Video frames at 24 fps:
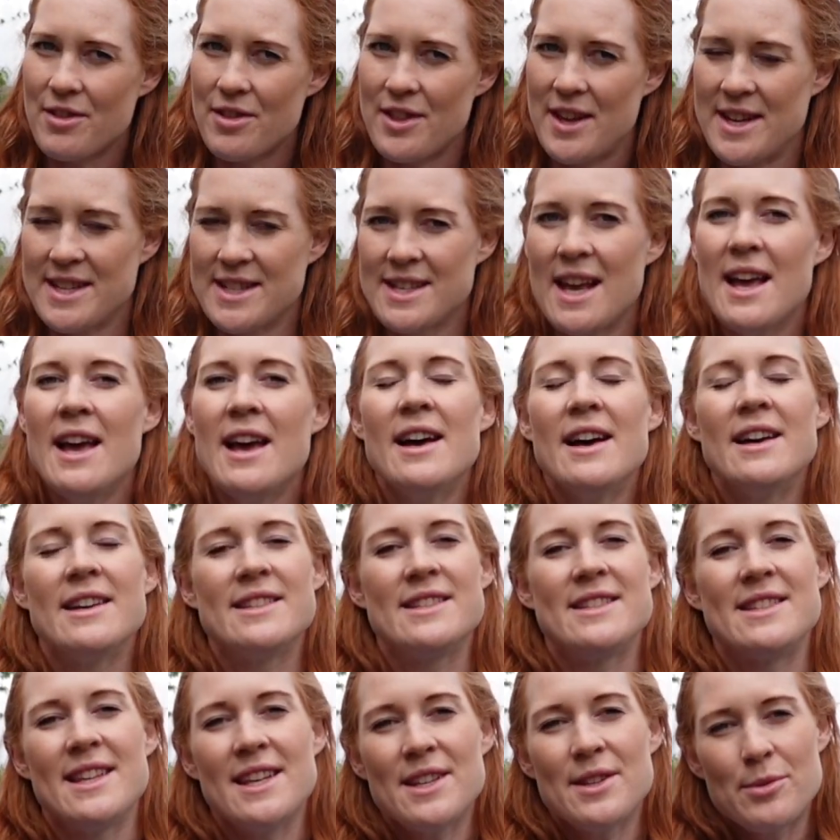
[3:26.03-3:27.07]
on this,
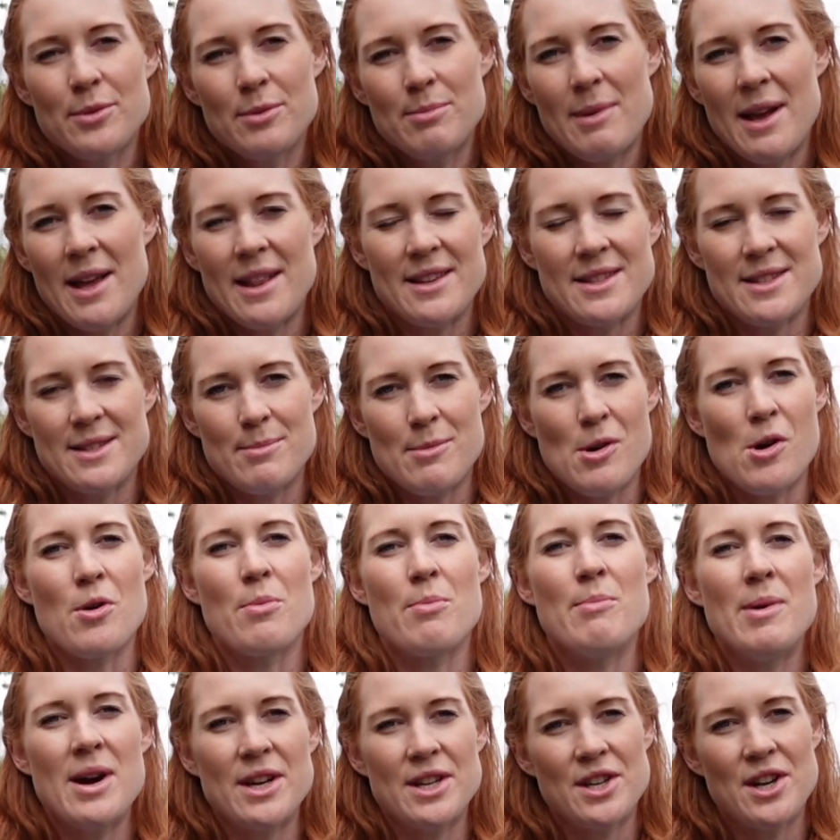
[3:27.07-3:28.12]
as this would make the smock
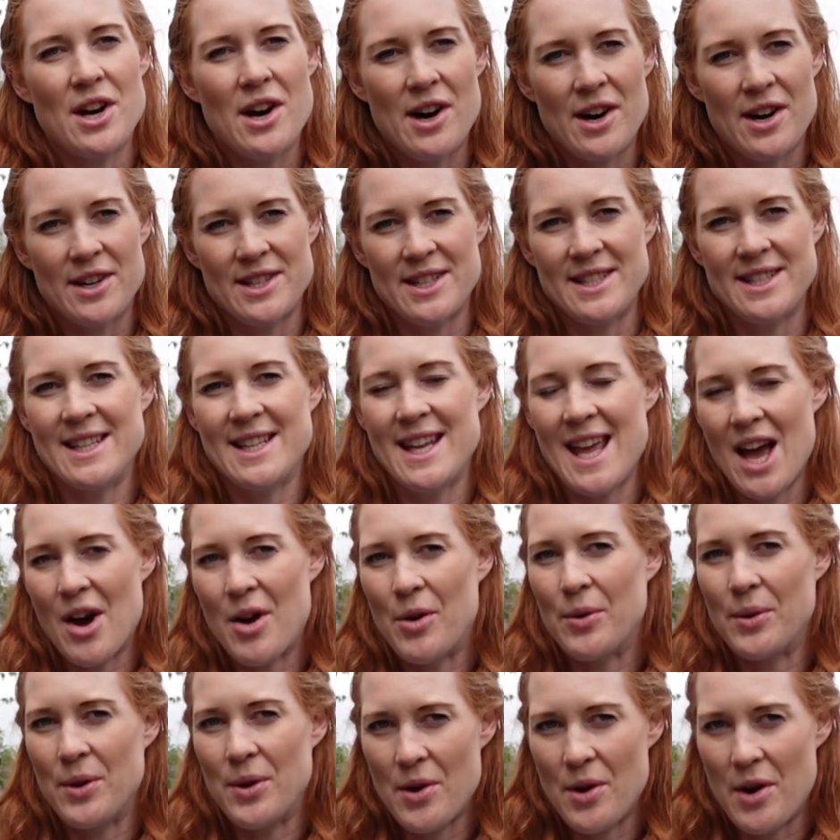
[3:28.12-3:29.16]
much harder to get
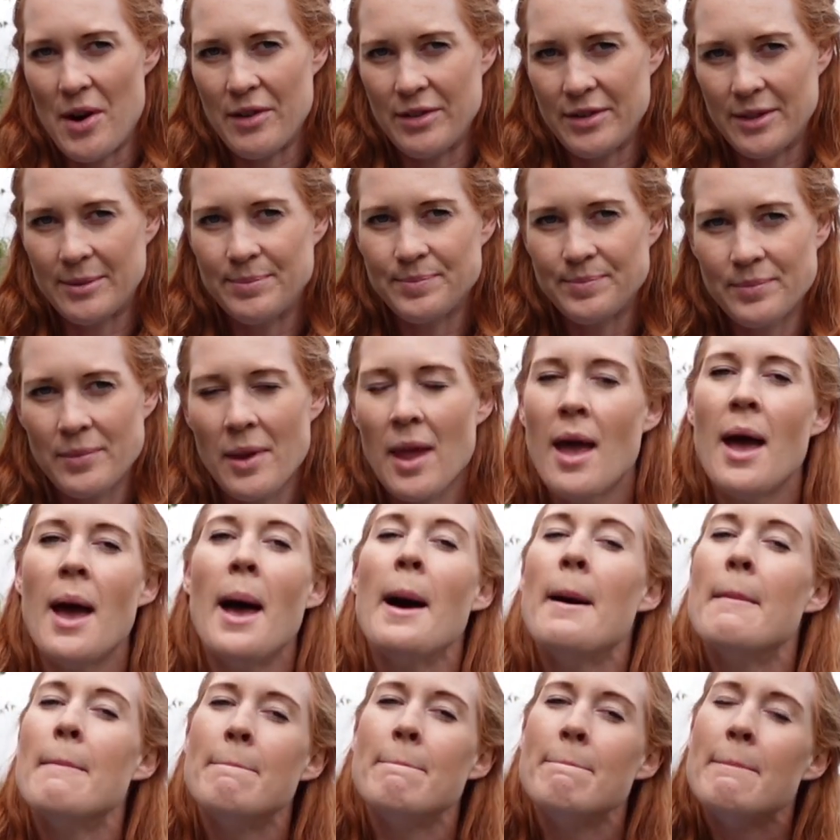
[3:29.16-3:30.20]
on and off.
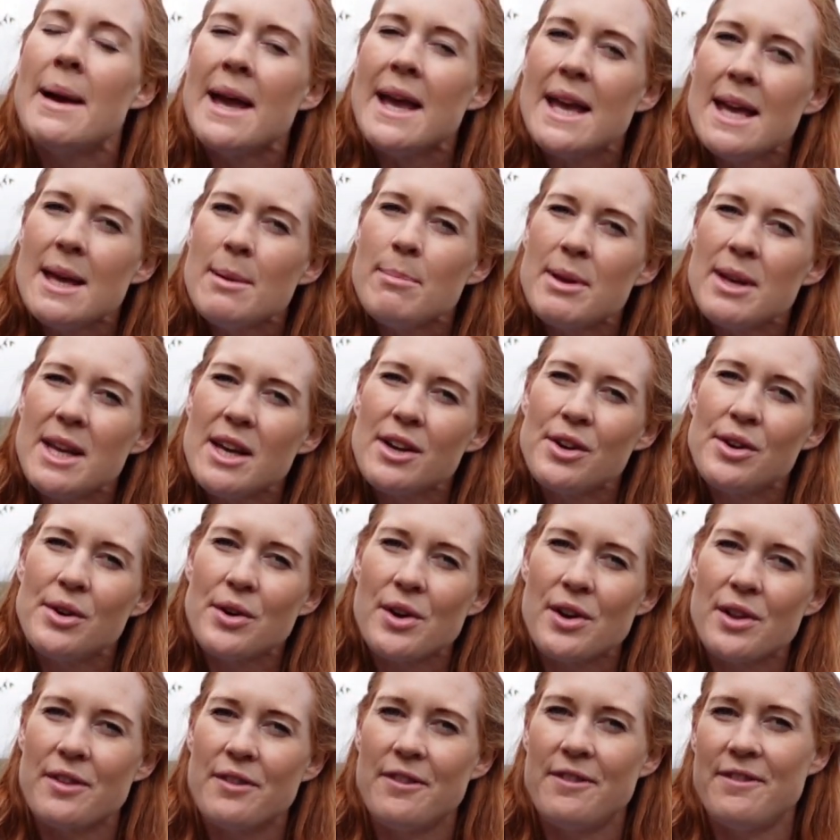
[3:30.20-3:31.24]
Maybe a
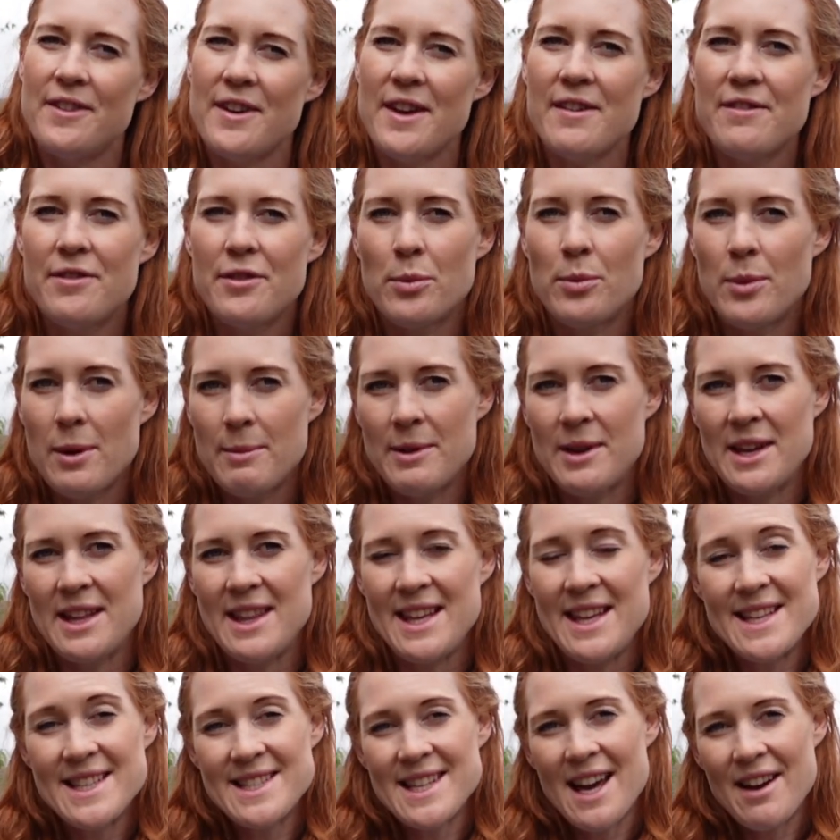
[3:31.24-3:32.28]
look at the fit for women in
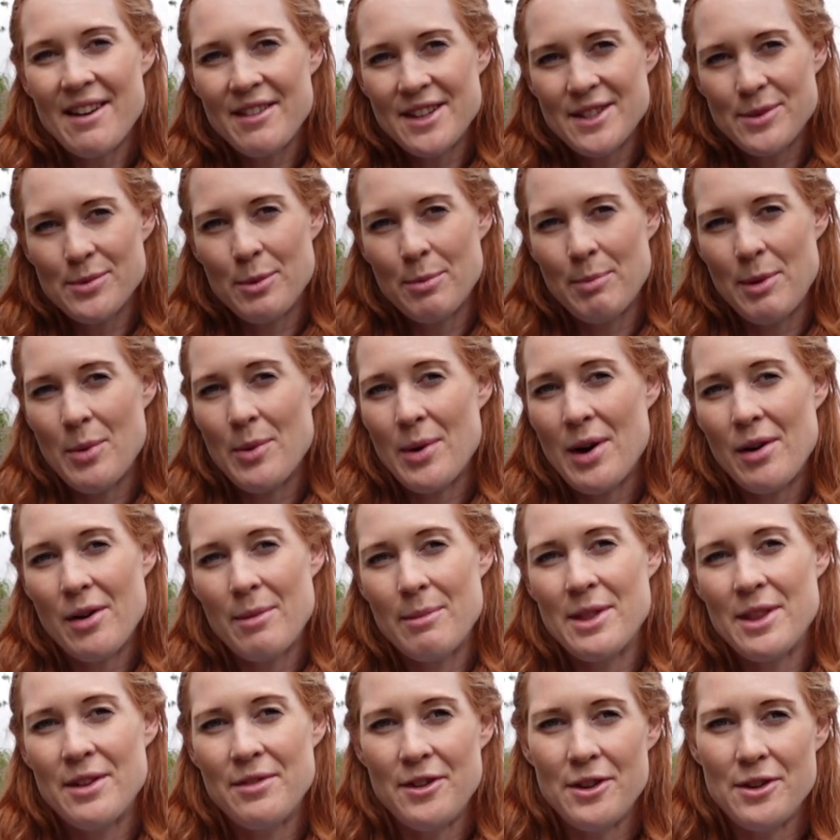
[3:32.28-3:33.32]
these areas would be
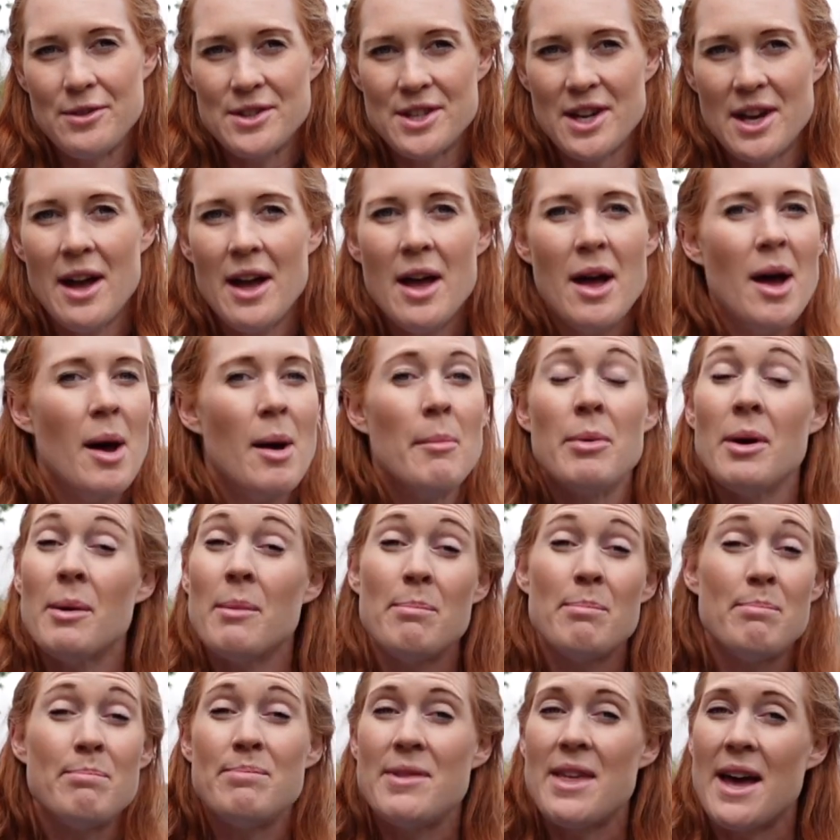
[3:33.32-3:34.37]
welcome in the future, but
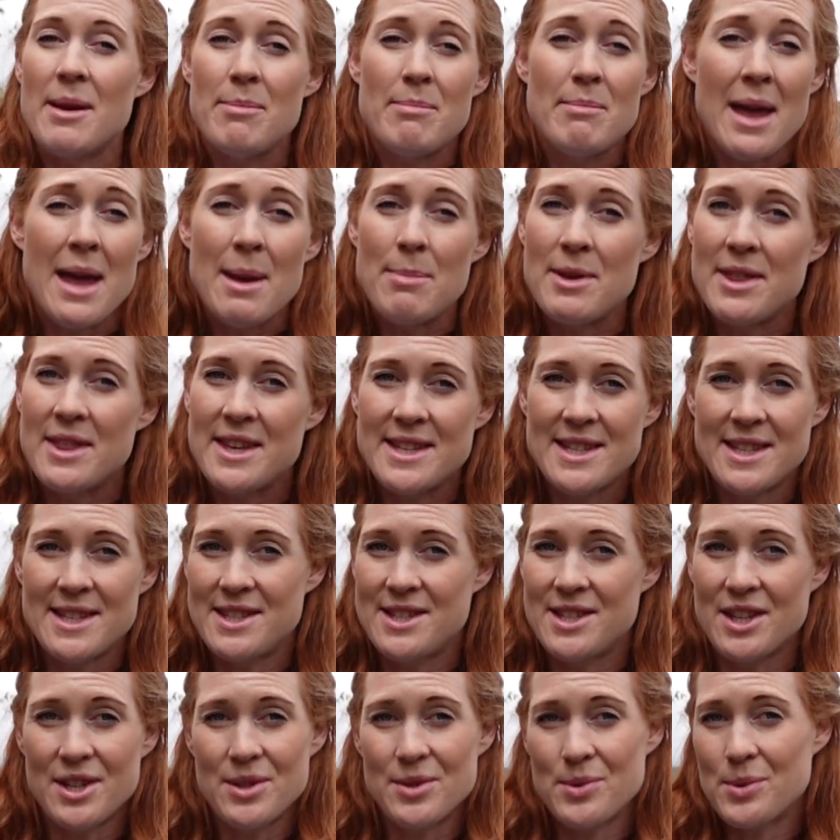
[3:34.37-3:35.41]
then maybe this is
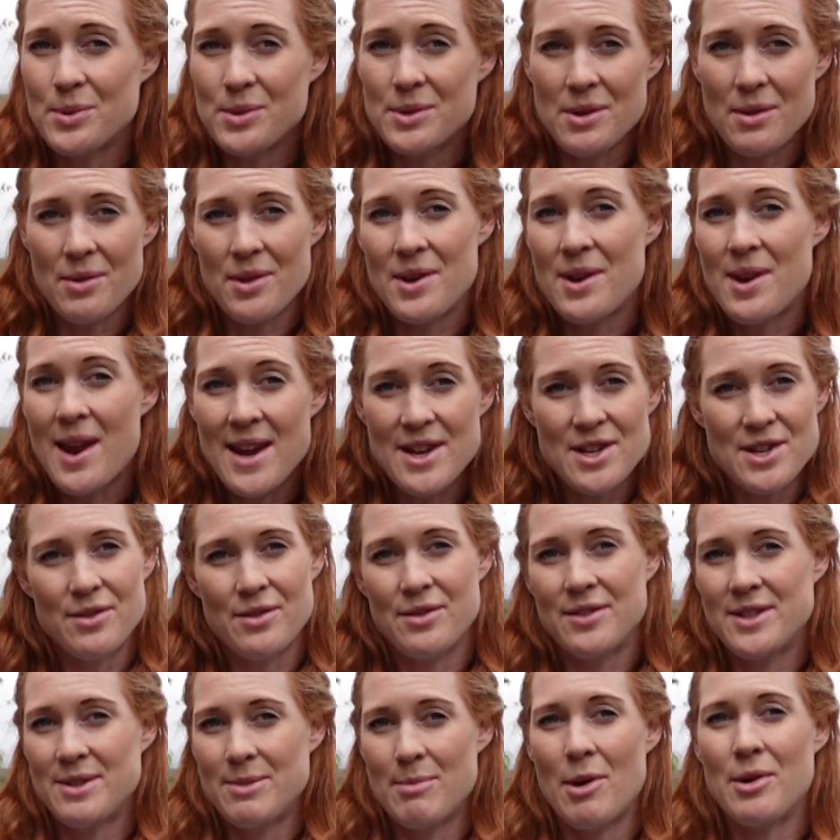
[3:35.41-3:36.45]
just also the nature
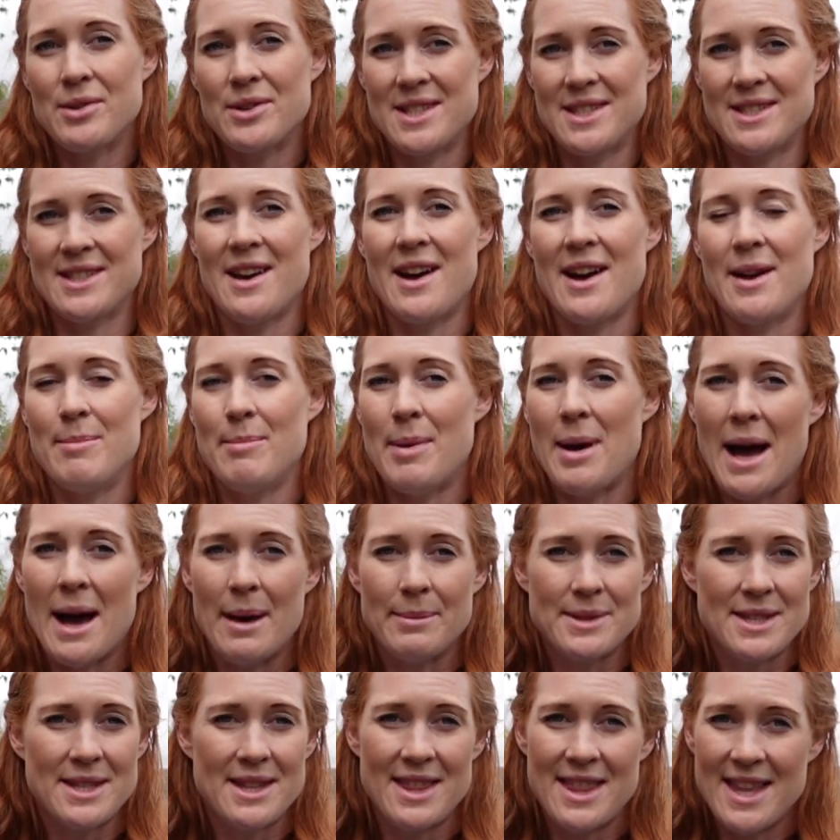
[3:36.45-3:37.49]
of smock design.
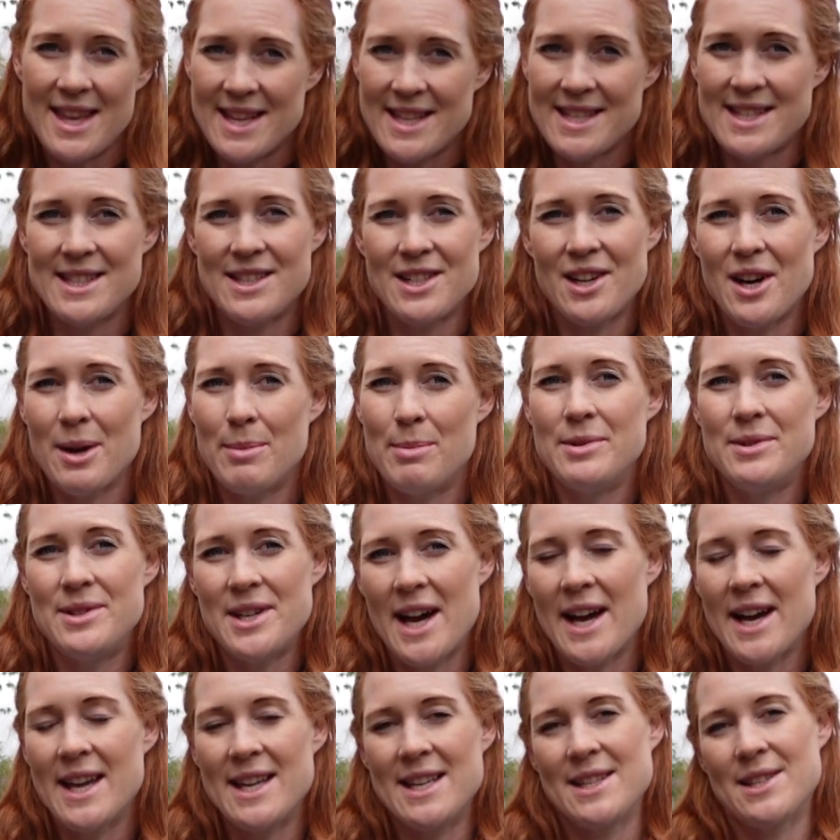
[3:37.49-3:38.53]
Perhaps this type of
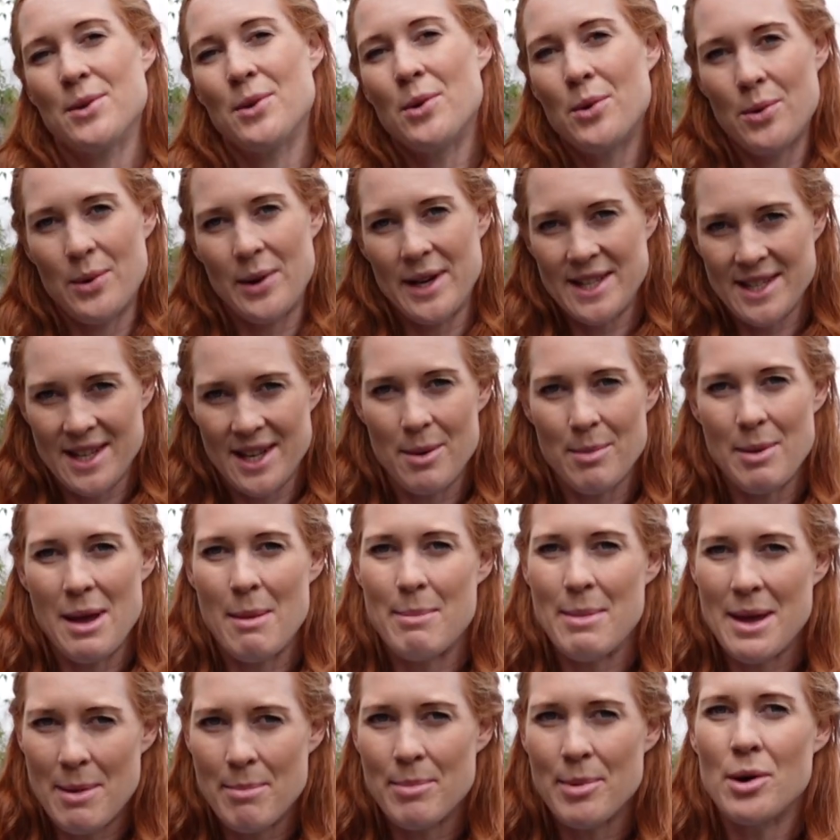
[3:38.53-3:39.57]
jacket is always going to be a
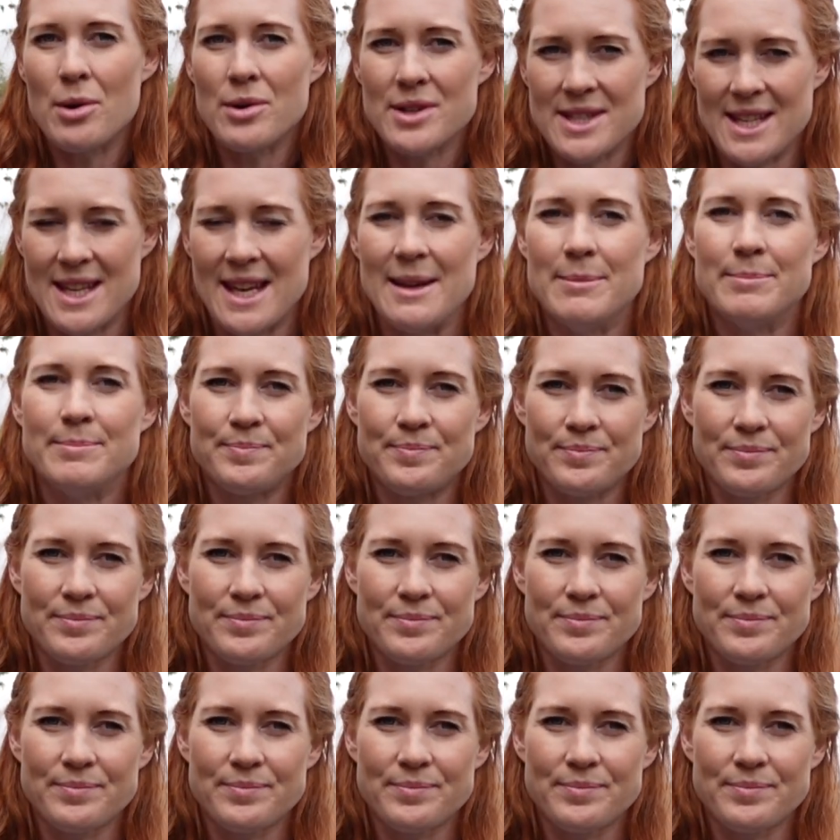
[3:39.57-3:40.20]
bit boxy.